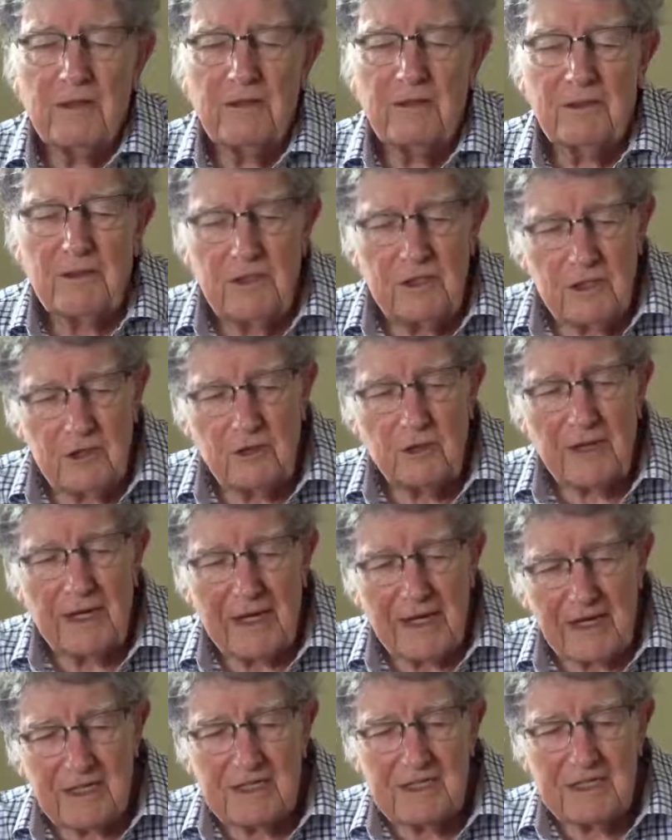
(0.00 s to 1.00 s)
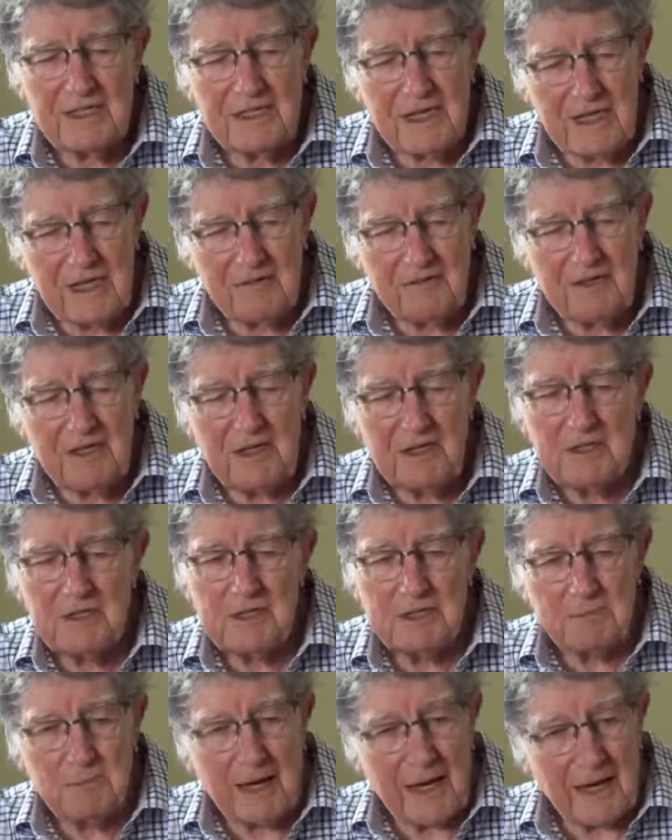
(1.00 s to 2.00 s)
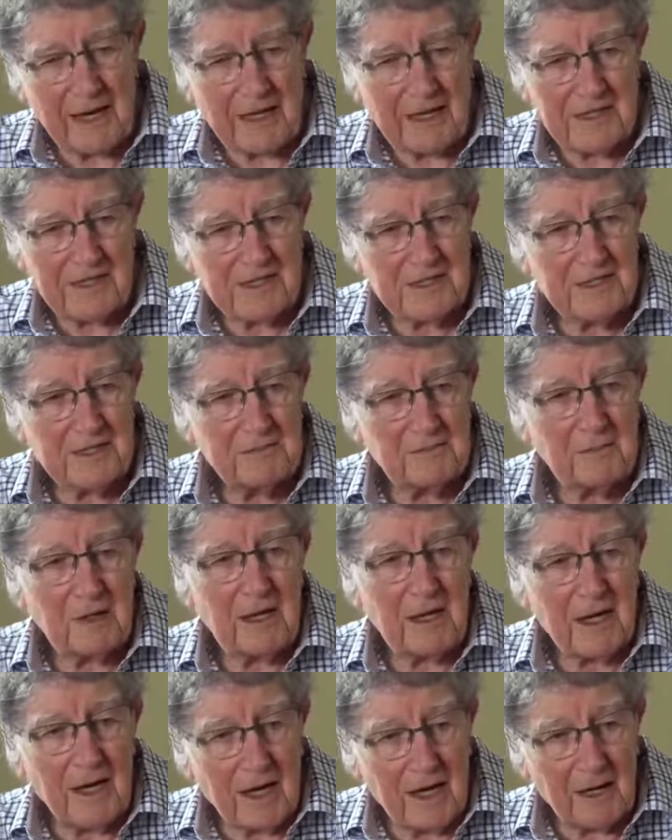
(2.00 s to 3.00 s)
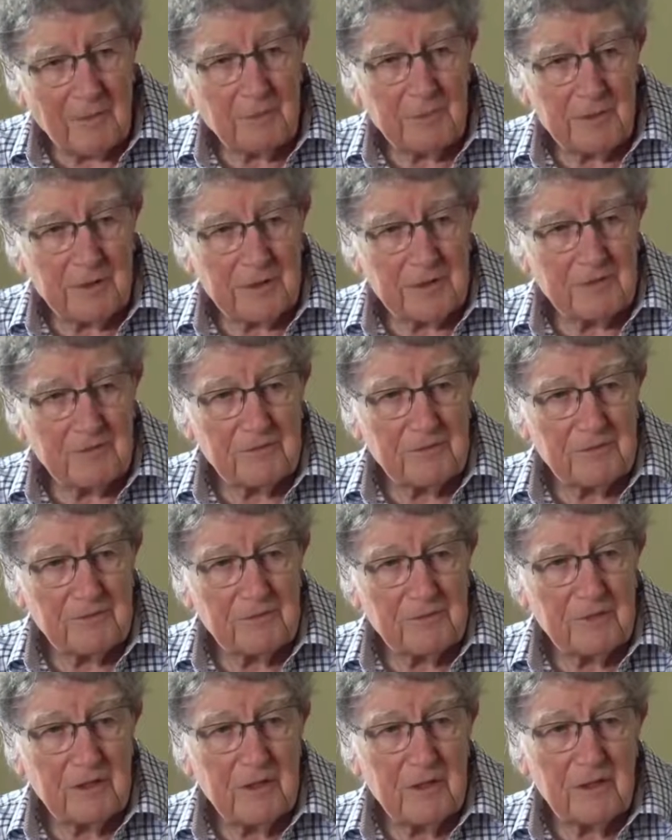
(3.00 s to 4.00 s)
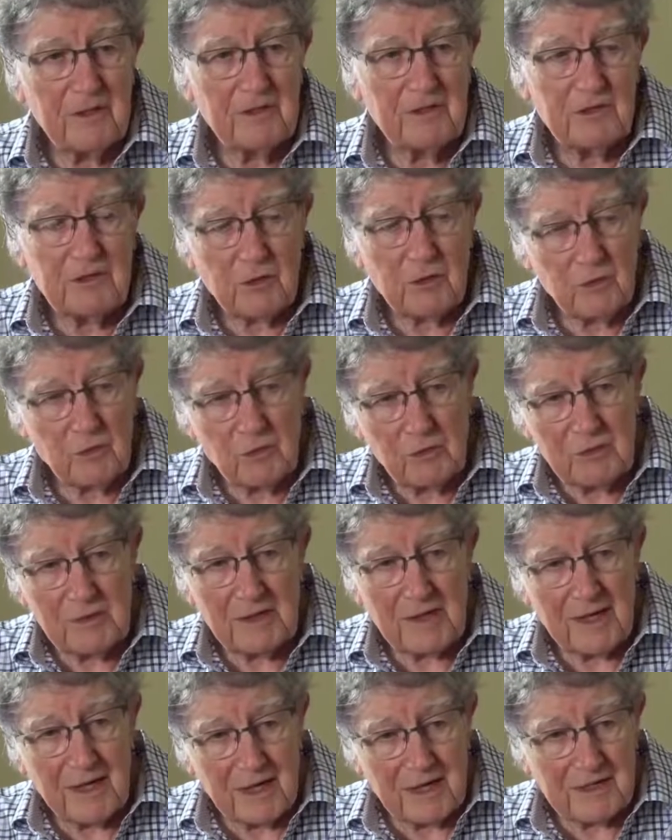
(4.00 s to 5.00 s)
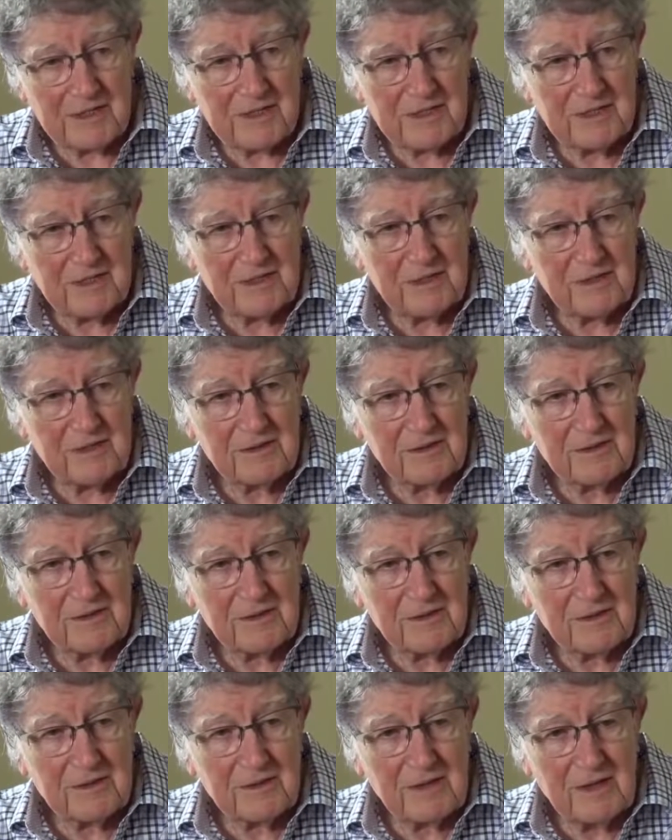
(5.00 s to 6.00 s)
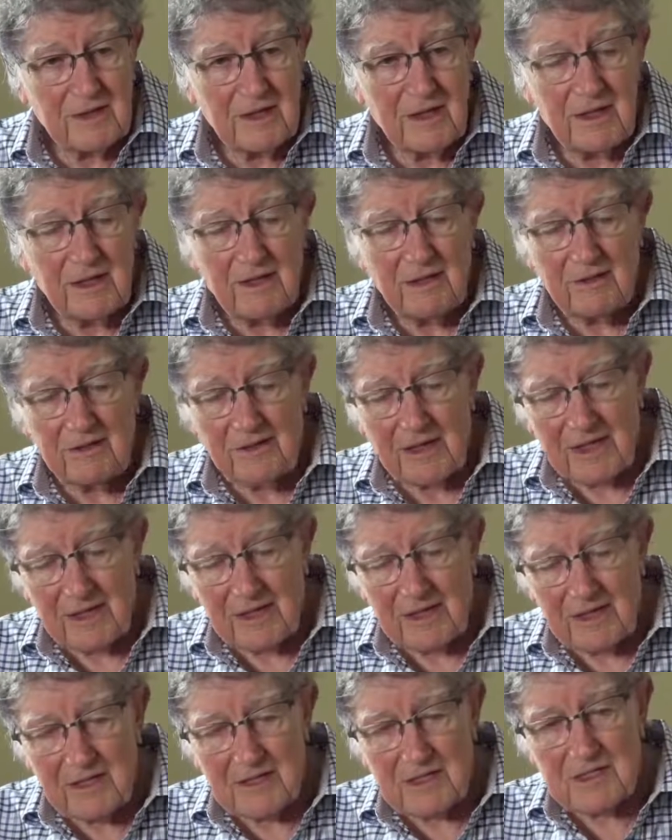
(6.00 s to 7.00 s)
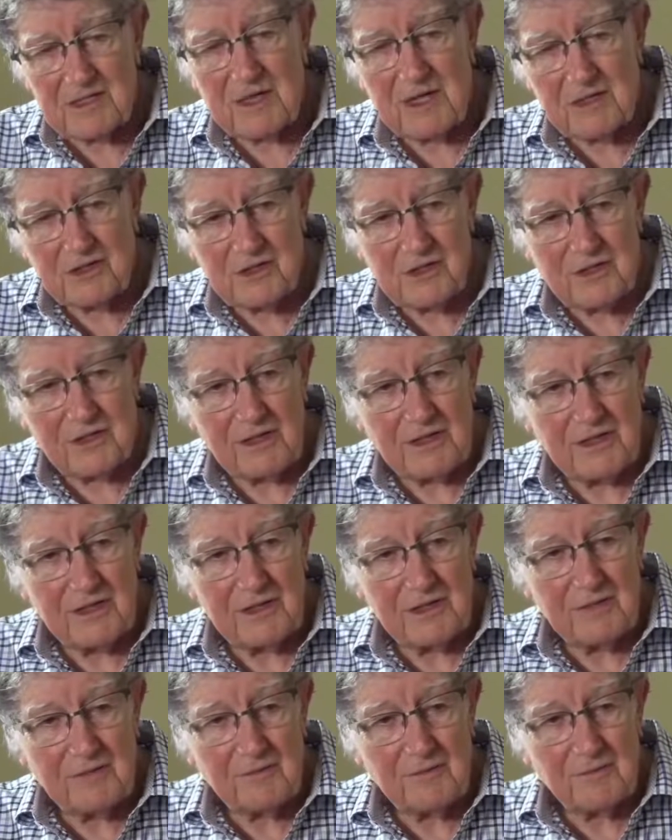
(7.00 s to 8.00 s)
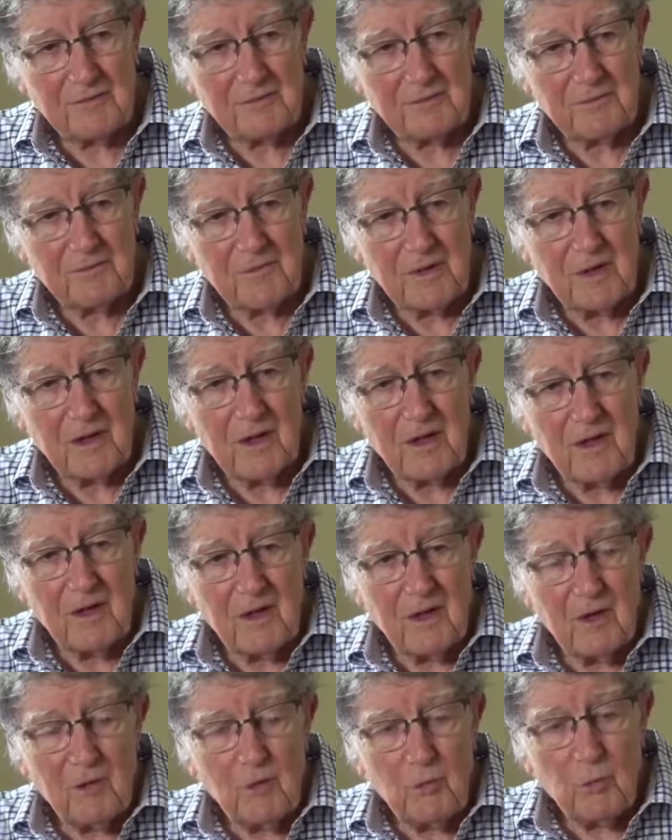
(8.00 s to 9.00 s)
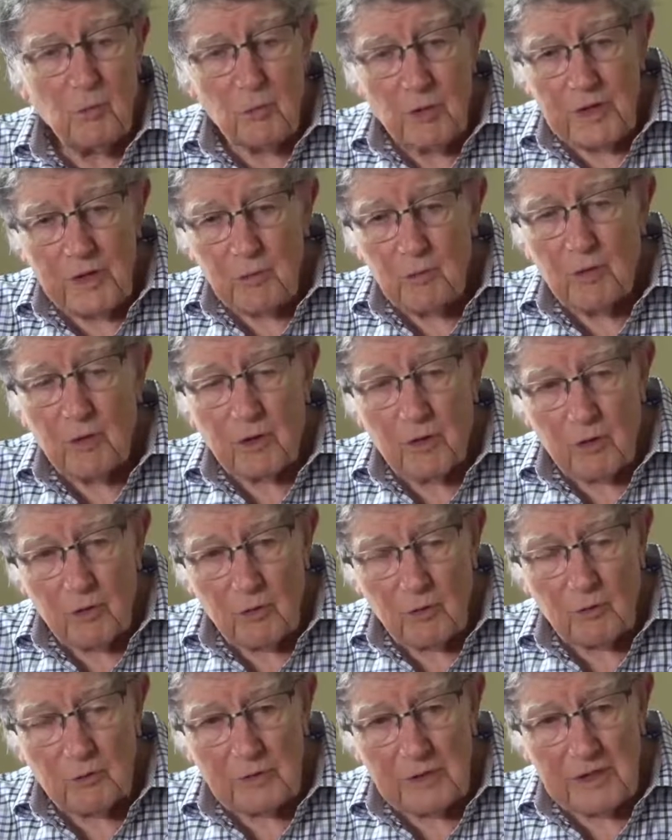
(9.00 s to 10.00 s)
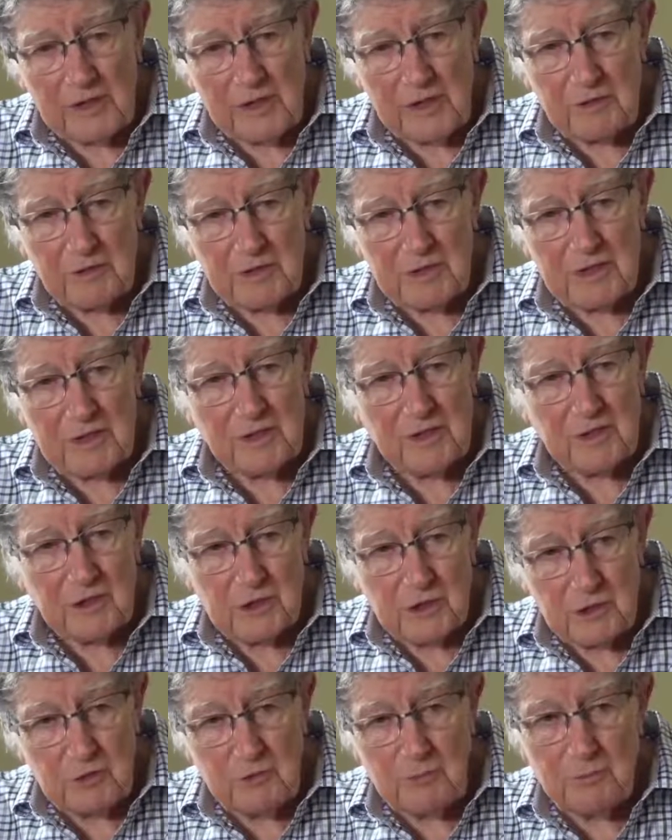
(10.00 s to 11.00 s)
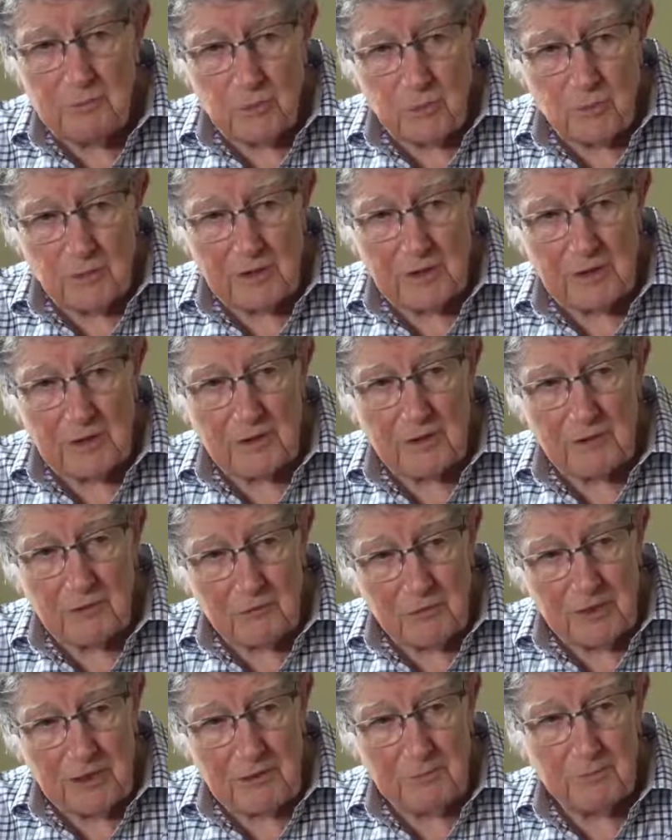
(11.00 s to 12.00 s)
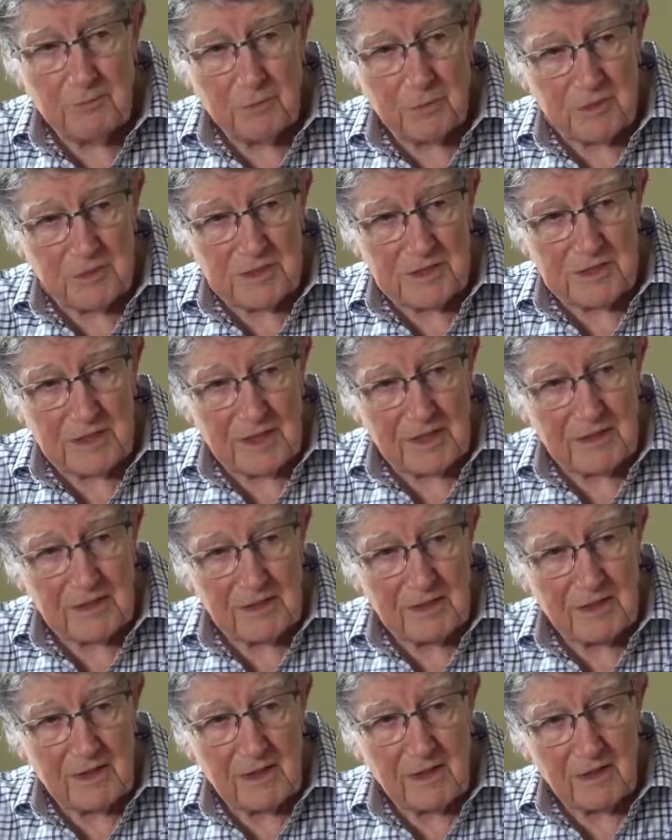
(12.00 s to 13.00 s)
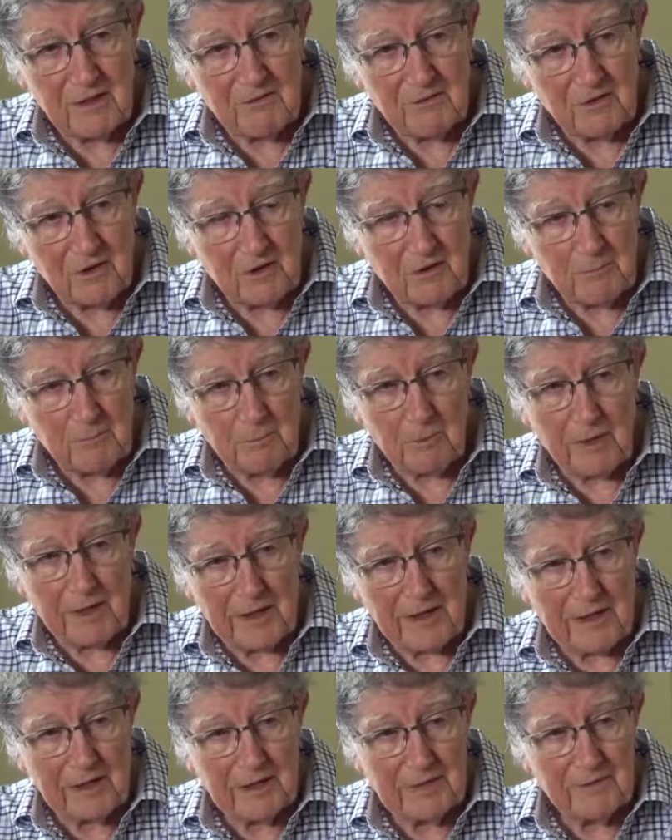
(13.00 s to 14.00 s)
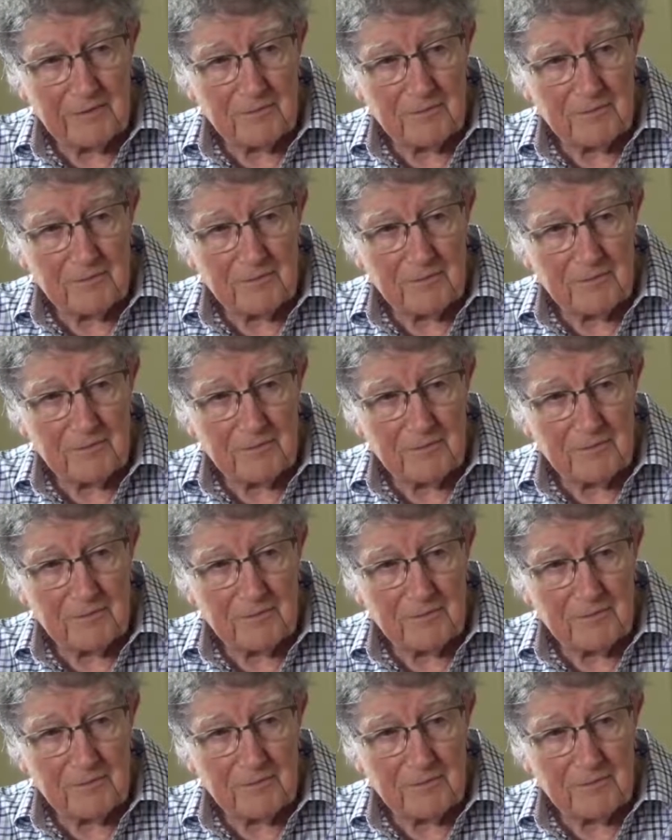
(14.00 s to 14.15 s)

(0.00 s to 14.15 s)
The U.S. Navy spies, operative, told us that essentially we were only using 2.3% of our brain.